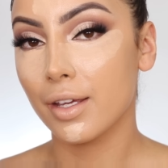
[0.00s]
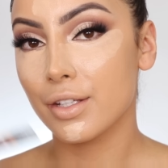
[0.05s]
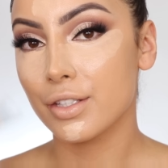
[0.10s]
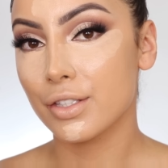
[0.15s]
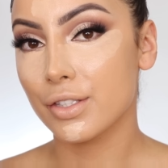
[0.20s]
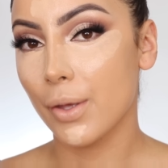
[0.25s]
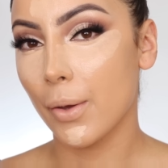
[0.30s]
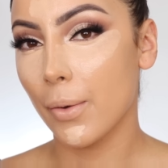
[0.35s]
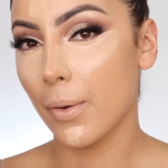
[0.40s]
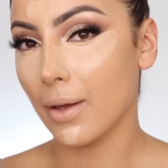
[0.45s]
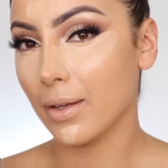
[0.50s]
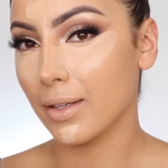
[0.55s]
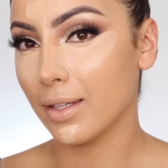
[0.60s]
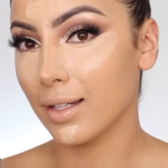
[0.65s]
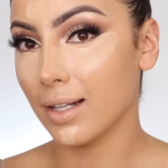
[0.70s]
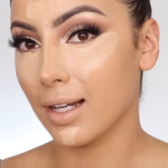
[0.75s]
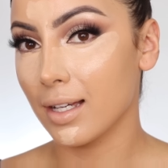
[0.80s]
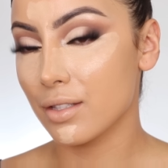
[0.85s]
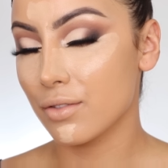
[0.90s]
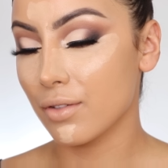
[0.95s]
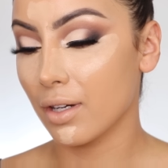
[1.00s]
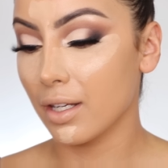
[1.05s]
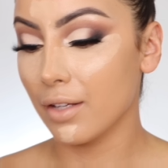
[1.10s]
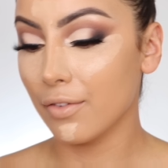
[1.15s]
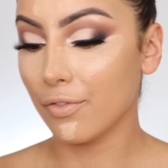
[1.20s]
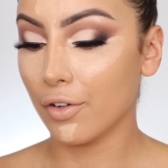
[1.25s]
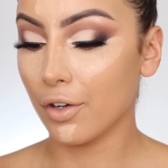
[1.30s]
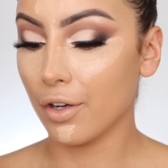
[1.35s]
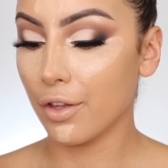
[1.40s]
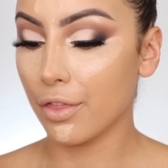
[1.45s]
So are you guys ready
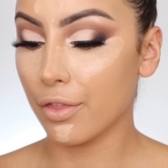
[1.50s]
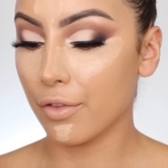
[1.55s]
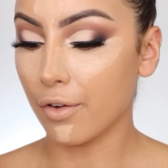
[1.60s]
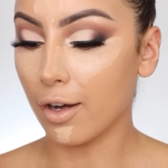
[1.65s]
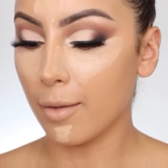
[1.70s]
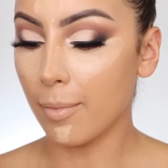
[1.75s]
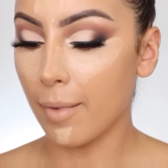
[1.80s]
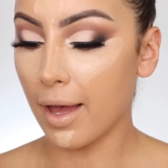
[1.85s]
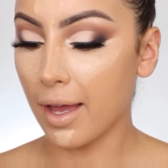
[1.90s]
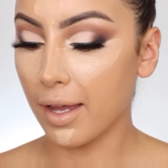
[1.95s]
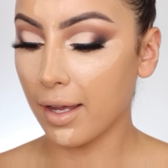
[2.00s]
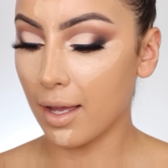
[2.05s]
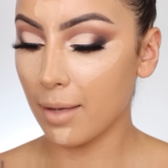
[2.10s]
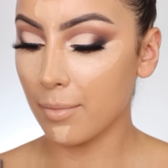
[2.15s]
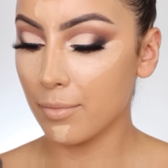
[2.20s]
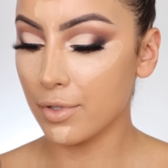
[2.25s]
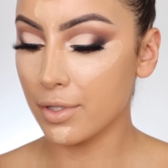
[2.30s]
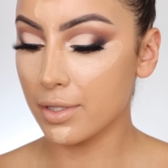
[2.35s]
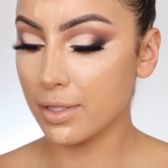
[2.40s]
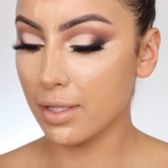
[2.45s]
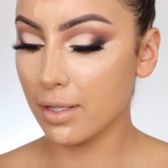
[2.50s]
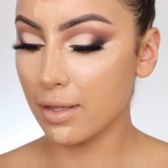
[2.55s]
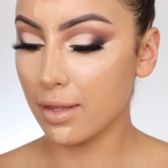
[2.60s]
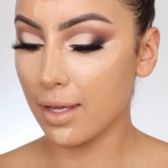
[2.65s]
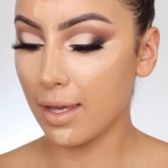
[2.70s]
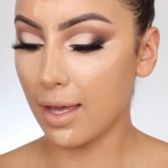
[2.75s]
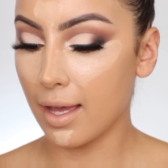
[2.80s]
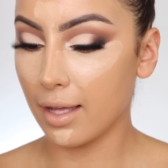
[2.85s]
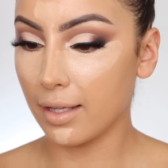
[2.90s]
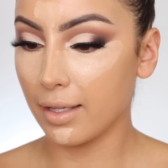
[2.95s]
for a throwback? I'm using
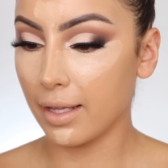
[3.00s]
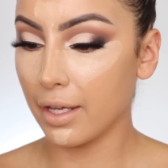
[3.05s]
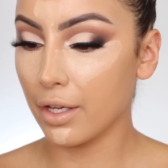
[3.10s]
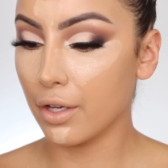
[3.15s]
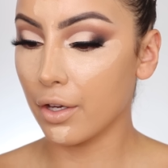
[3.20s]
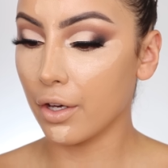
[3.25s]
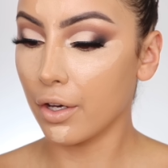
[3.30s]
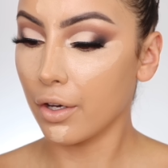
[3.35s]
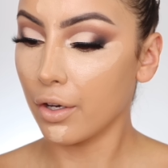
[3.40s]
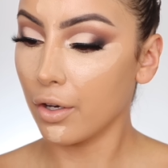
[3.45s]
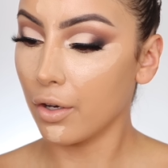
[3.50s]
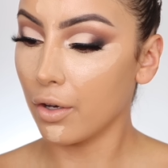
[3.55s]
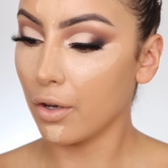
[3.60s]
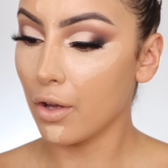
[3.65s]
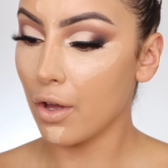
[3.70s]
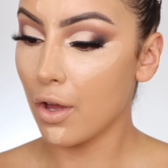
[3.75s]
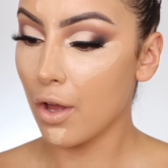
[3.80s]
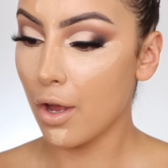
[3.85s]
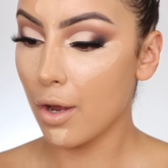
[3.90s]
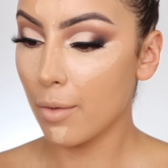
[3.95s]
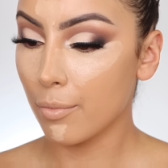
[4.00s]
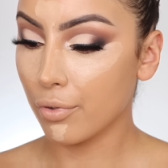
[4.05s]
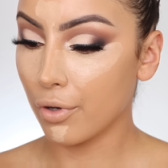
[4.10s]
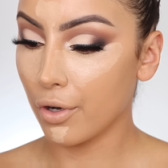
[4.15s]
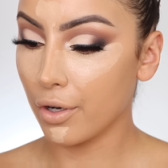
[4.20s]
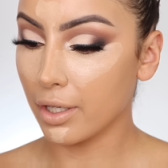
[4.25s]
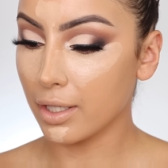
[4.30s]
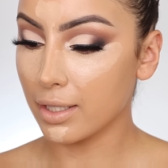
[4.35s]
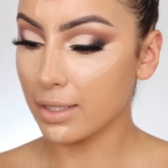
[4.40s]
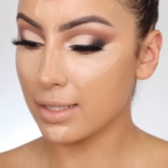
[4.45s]
the LA Girl
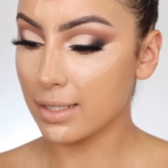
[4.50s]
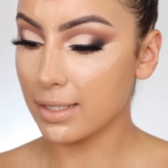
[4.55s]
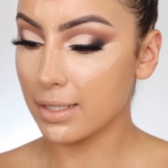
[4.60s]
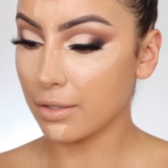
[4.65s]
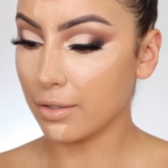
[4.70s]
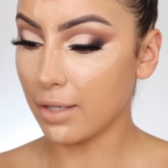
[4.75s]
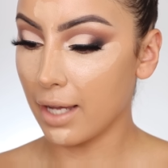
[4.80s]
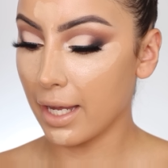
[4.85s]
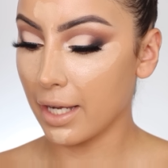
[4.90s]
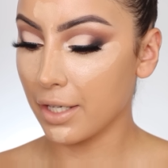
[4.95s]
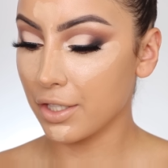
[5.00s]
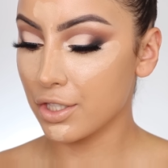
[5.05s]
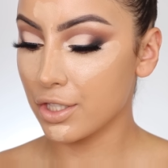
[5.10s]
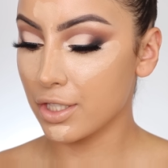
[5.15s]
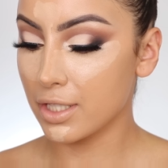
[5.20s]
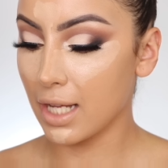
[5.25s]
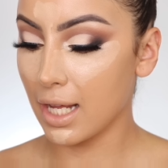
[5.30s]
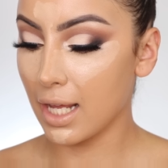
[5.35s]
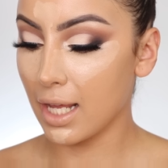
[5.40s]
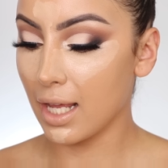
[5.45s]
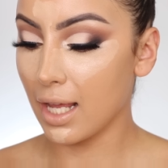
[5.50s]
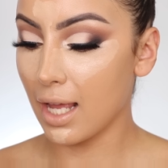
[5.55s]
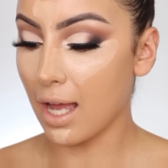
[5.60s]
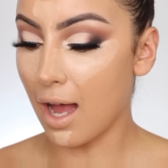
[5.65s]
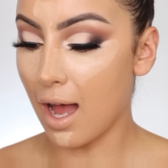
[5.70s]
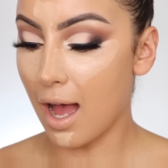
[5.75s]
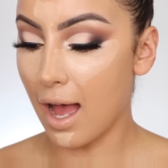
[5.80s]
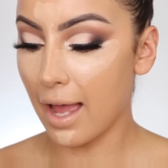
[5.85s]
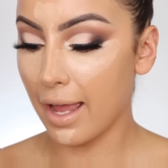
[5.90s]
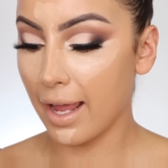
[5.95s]
Pro Conceal
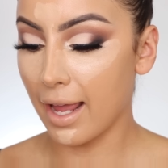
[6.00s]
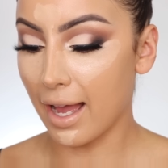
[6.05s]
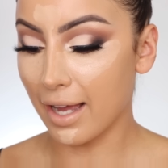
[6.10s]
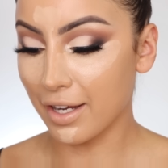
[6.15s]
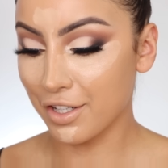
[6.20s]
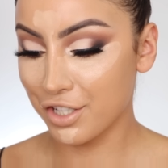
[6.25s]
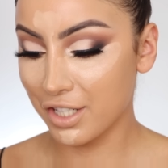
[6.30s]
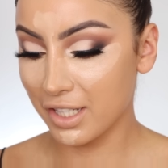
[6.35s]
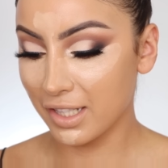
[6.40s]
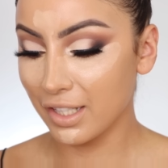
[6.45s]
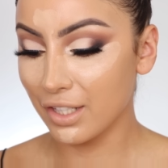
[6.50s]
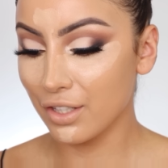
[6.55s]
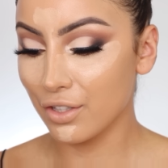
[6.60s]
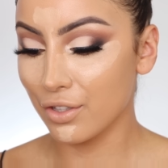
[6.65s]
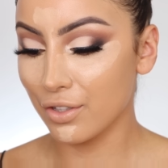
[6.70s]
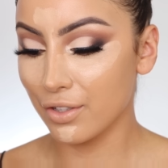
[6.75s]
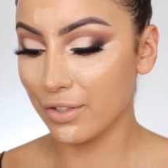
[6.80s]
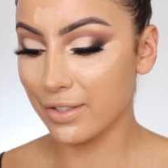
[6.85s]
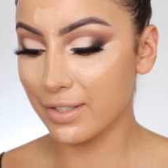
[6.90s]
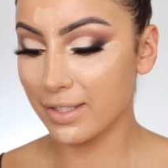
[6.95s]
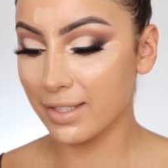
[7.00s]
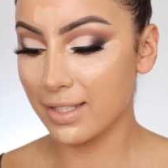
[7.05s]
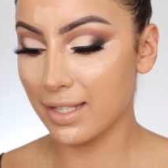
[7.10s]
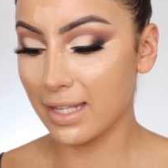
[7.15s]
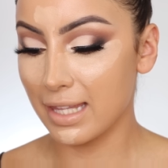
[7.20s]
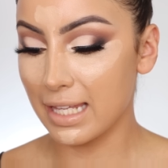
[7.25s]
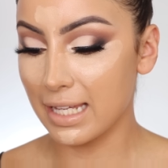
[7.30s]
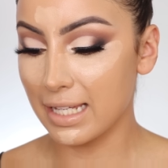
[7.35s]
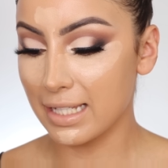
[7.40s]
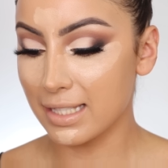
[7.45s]
HD. I actually used
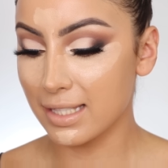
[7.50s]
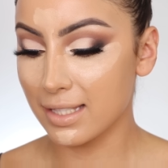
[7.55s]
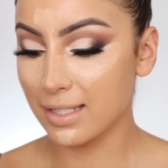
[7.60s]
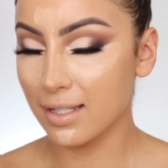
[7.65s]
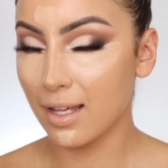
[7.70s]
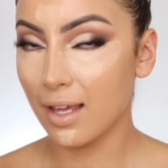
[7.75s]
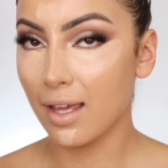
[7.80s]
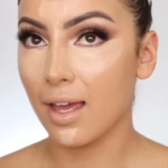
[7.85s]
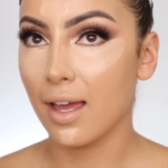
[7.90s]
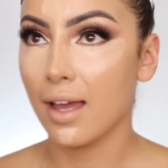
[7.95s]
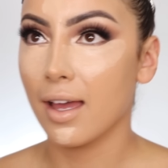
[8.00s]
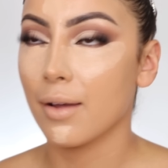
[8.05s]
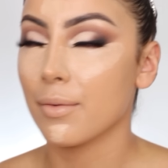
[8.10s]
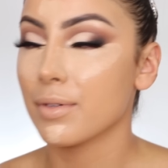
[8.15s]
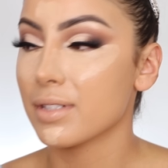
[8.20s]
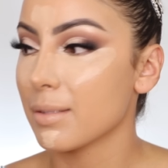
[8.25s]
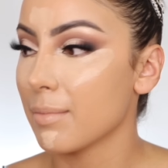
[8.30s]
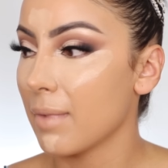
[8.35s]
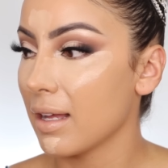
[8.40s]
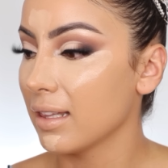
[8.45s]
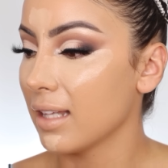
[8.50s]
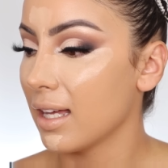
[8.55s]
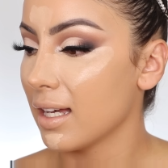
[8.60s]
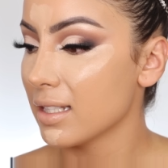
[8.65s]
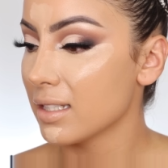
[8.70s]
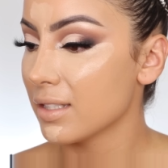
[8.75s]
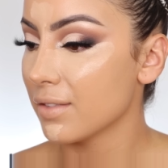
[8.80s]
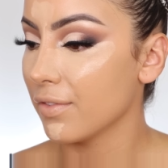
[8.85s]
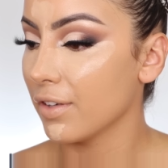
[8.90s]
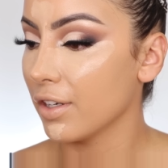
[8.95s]
this, was it my
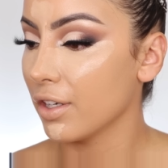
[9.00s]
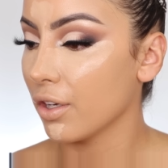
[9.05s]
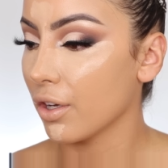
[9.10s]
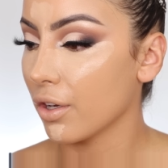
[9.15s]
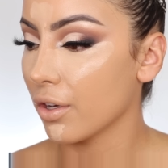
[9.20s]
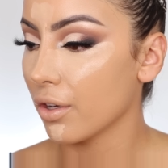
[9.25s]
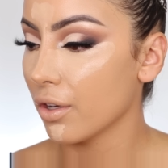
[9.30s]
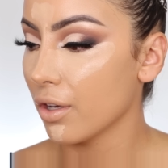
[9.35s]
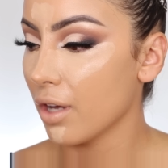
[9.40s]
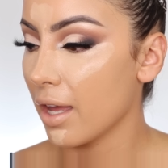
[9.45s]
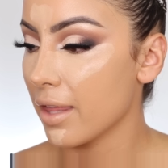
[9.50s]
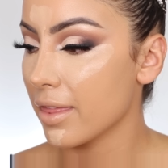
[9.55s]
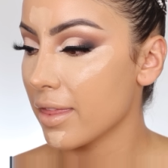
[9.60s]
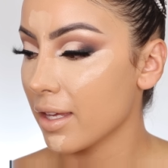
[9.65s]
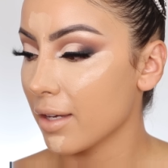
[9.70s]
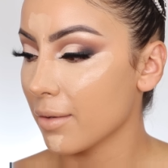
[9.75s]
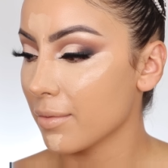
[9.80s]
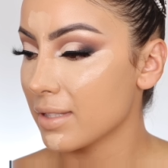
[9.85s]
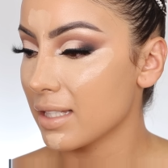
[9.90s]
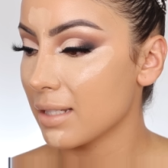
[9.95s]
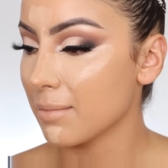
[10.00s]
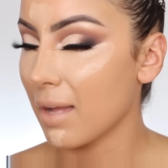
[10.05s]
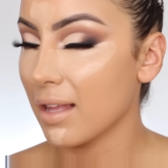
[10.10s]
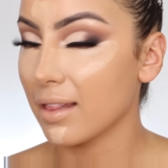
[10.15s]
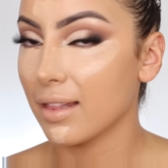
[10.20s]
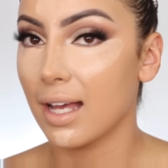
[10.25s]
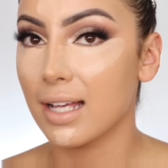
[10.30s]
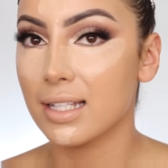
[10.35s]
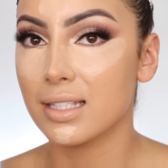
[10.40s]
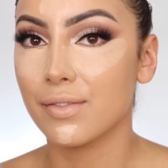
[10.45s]
last video? I think it was in
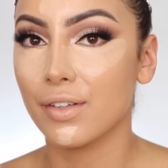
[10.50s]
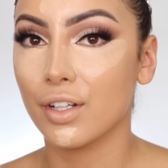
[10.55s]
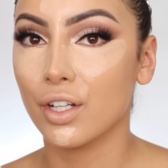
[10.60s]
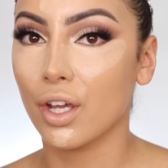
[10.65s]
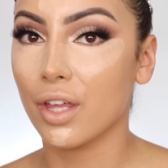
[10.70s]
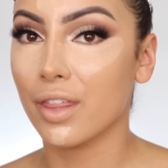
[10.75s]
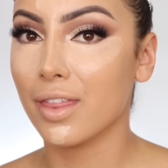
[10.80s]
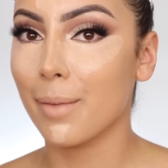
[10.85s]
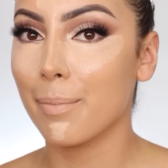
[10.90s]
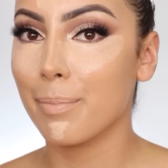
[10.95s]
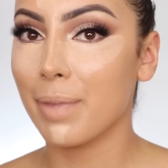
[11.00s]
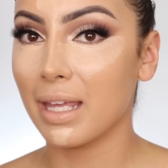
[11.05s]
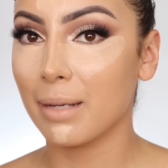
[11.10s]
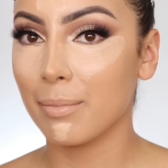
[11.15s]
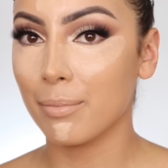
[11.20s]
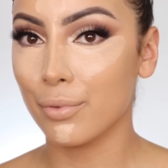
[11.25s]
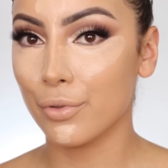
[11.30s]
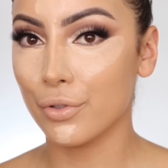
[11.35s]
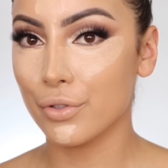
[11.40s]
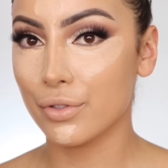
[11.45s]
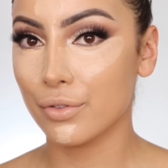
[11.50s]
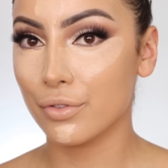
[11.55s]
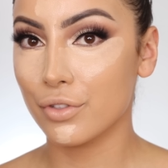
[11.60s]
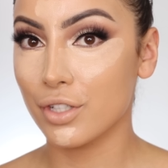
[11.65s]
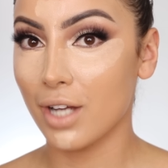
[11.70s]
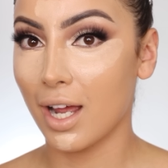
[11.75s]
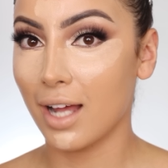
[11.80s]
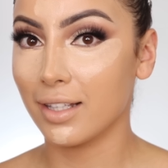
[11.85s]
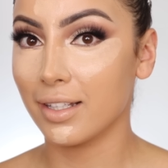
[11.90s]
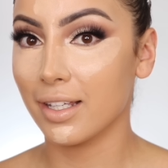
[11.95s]
my last video, the Bean Boozled
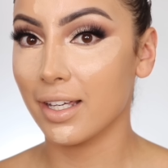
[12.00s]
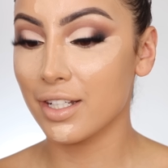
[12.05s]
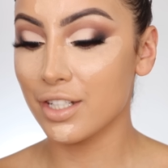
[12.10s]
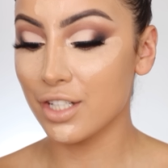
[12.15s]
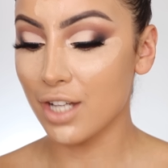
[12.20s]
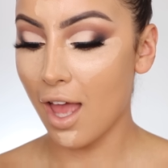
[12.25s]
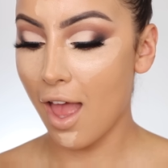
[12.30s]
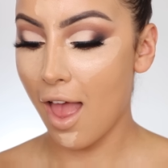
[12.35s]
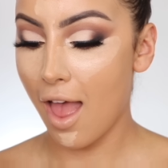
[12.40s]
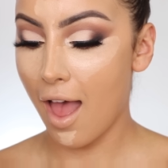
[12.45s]
challenge.